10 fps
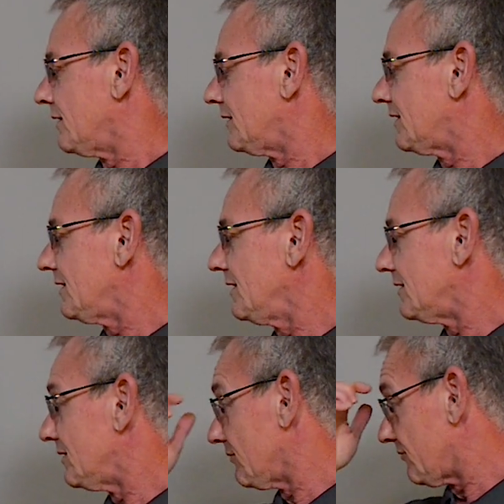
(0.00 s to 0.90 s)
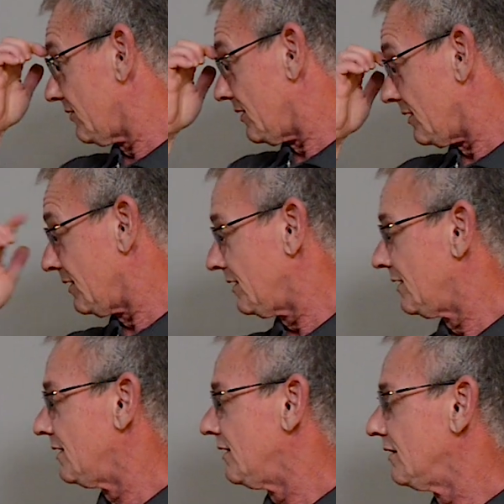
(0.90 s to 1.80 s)
The thing is,
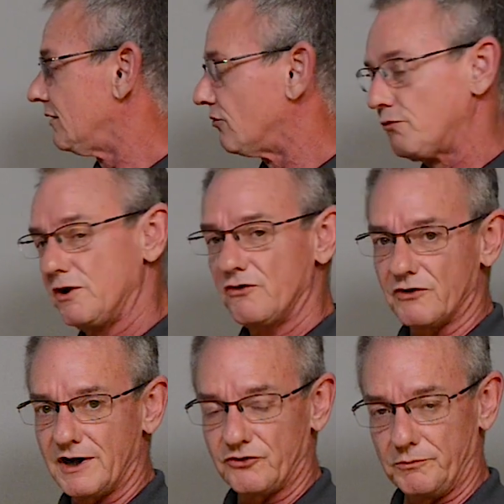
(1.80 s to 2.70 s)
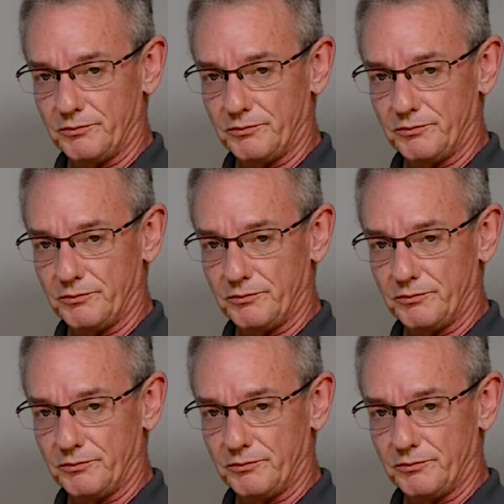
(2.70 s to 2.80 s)
the tweeters are actually